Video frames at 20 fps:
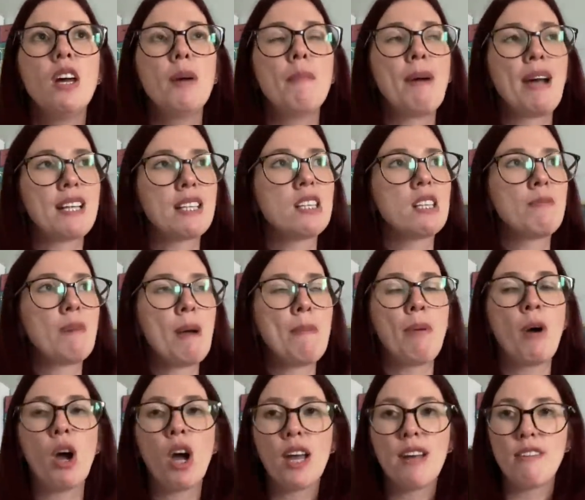Patterns by
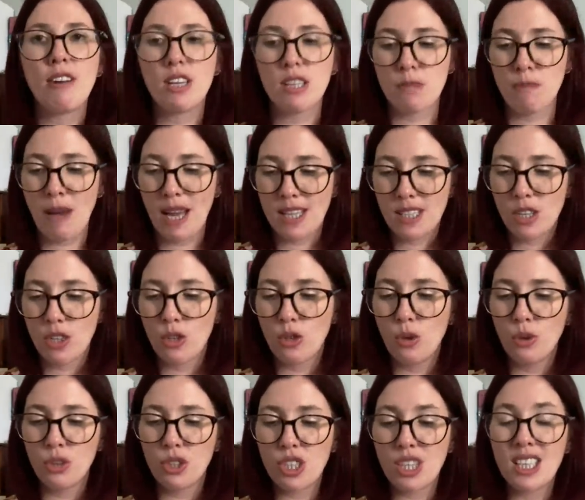Pirates pattern
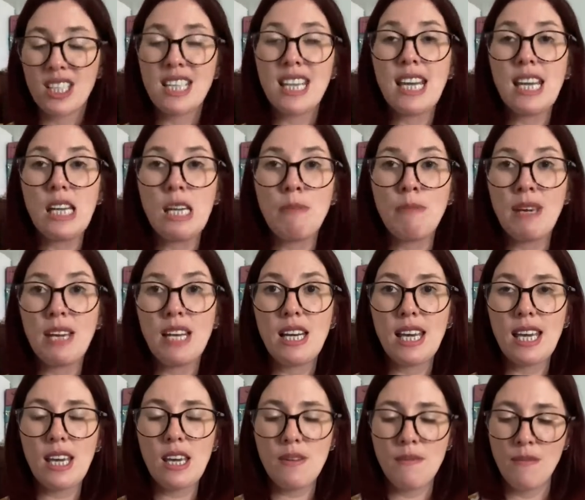called the Teeny
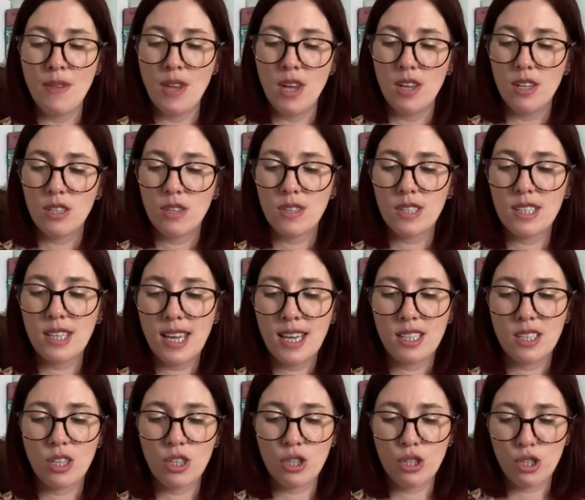Beanie. So it's
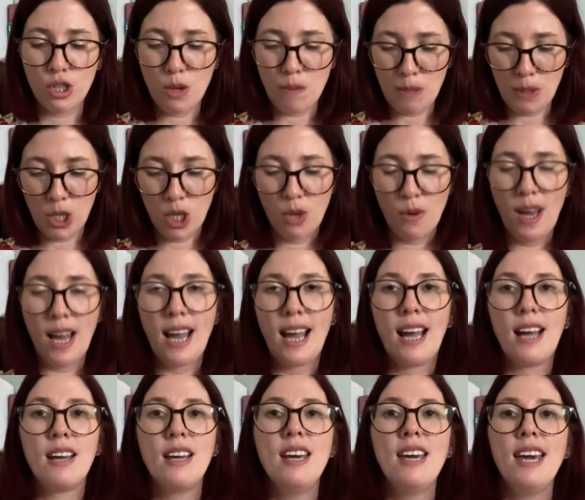this super cute
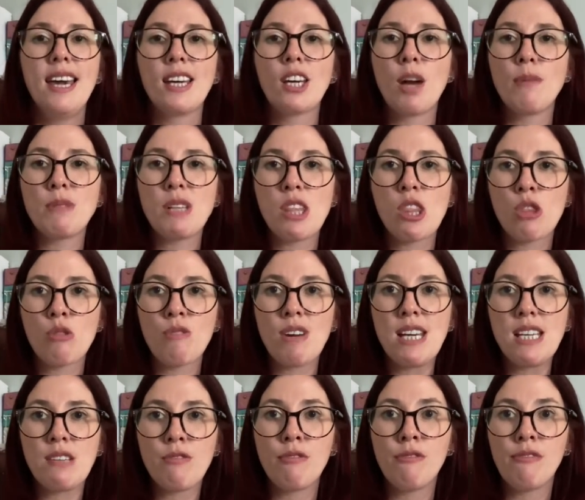hat. It comes in three
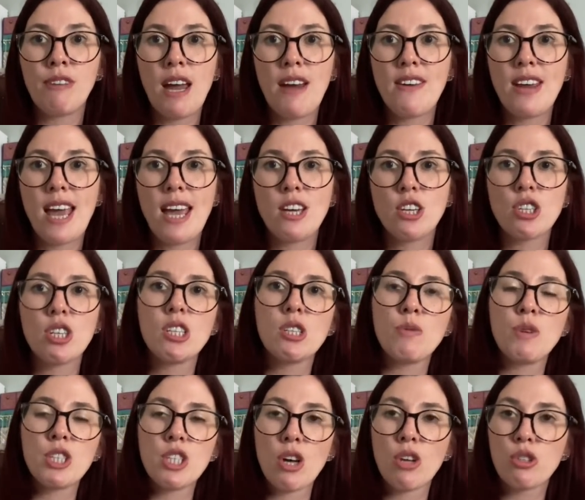different variations,
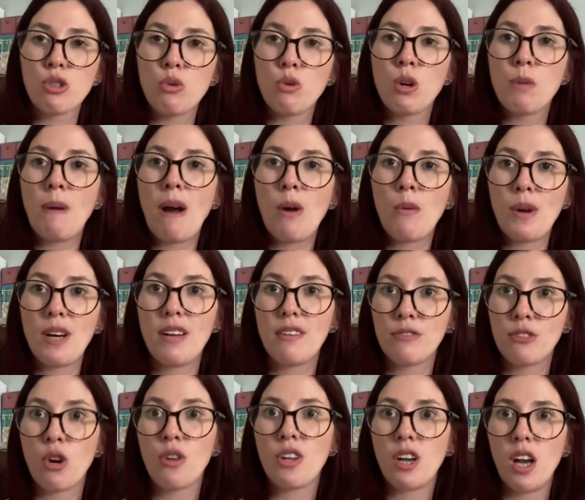which I'll talk about when I've
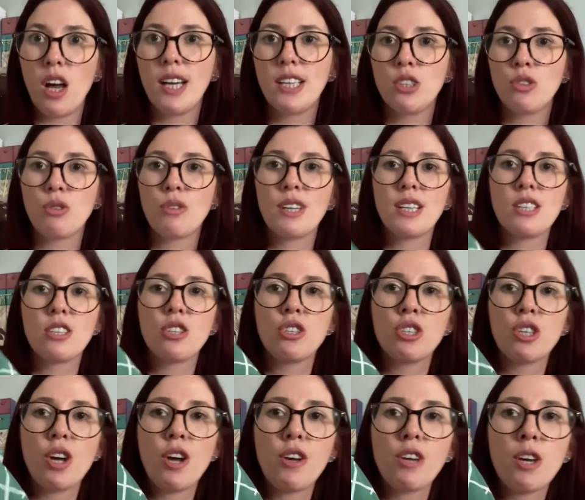got the line drawings to
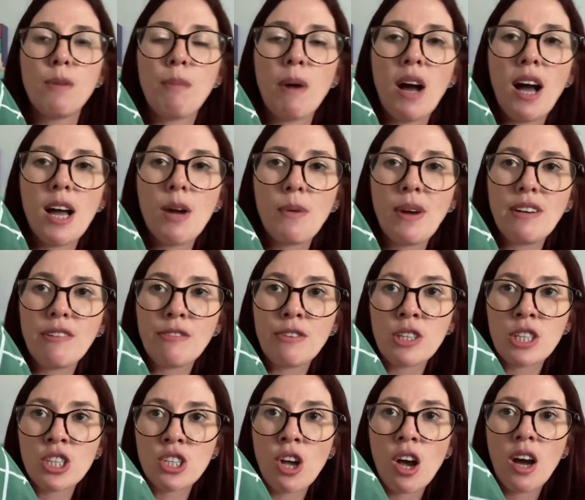show you. But I went for
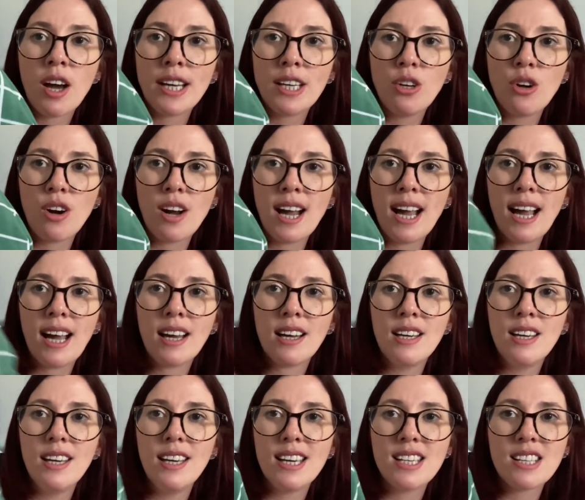the tie knot hat.
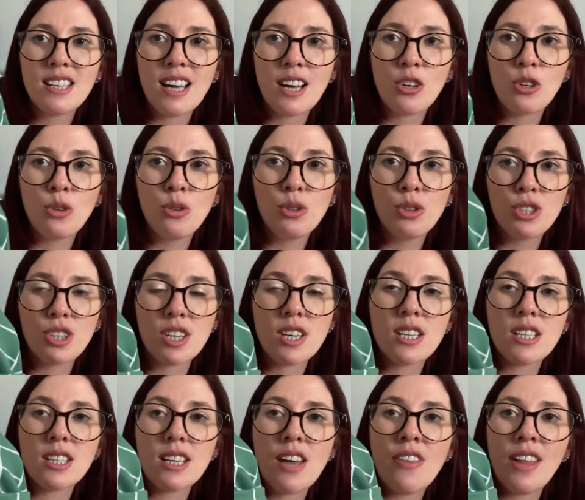Isn't that
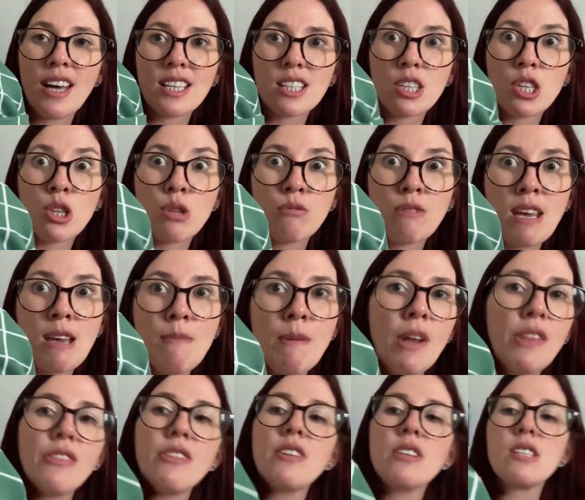gorgeous? And that's 3
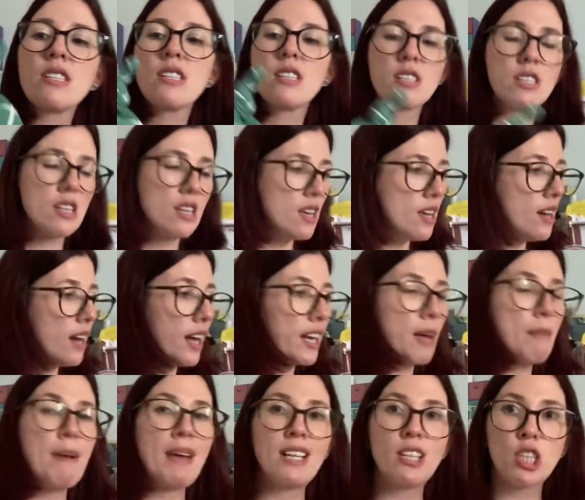months. And
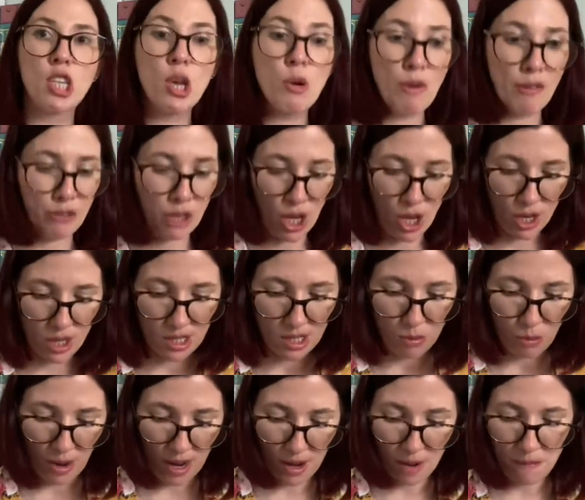I made two of those as
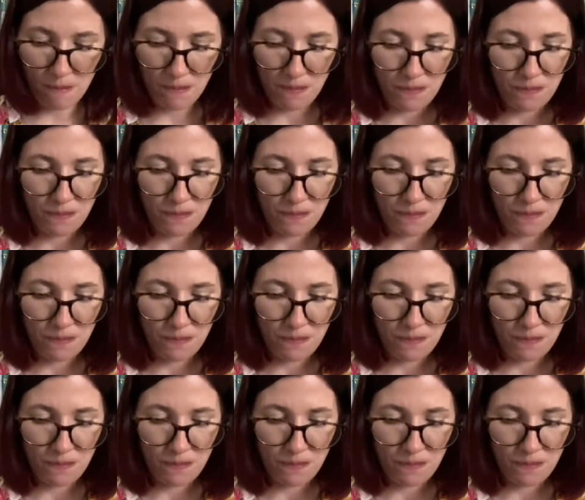well.